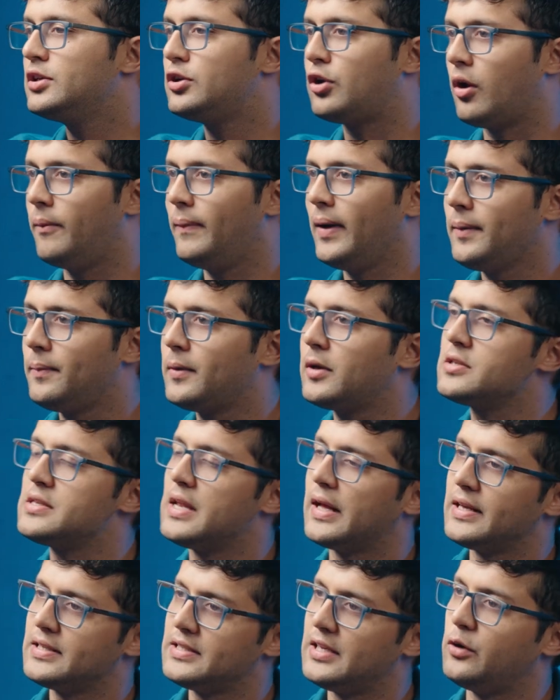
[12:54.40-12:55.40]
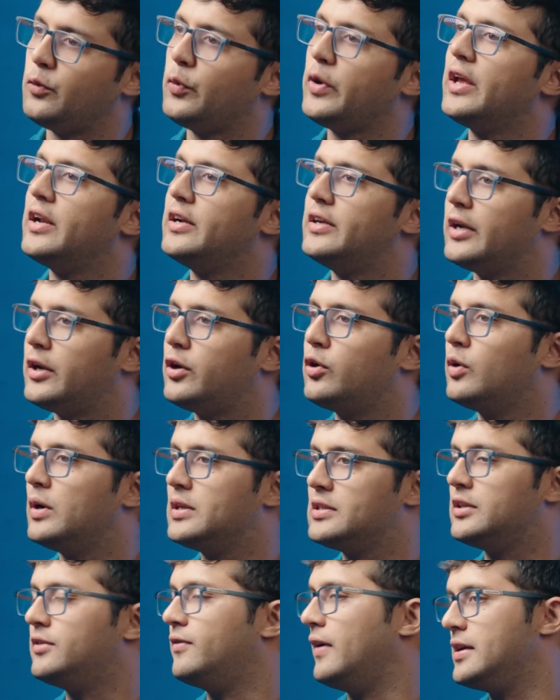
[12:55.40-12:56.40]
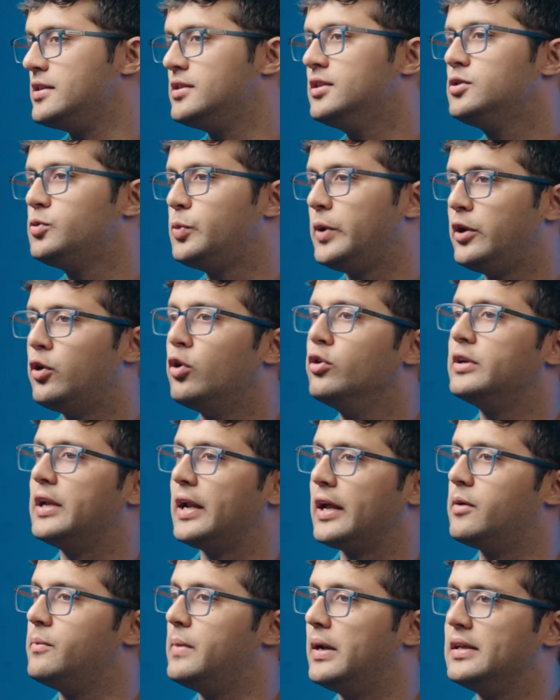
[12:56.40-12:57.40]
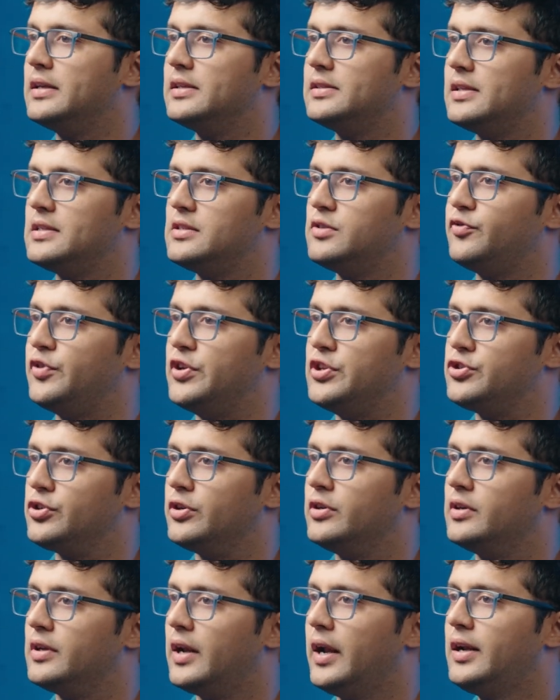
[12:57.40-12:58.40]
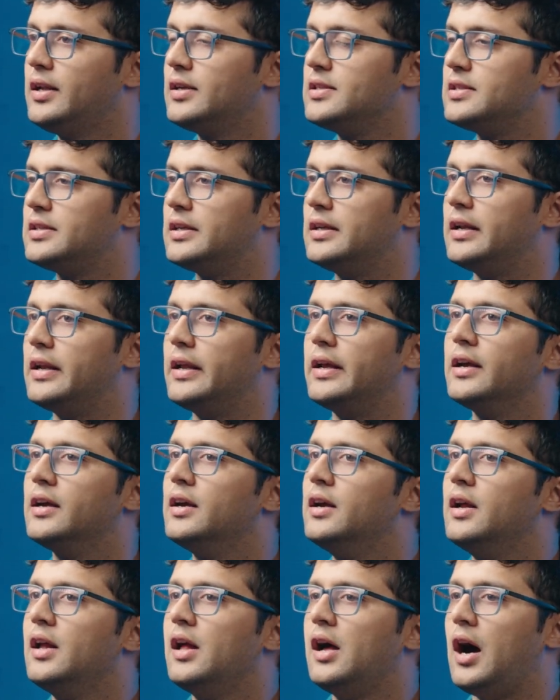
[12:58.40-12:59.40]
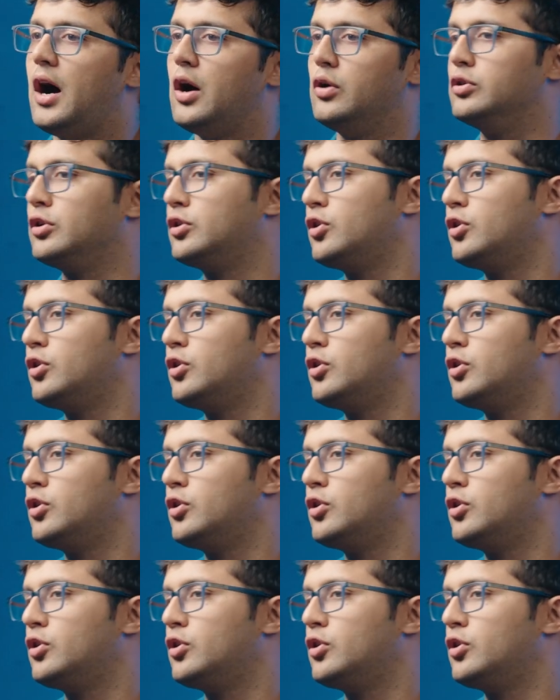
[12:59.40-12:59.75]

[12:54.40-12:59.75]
a drawback because, like I said, we at Ditto as advisors, we don't recommend this as a feature, right? Considering how the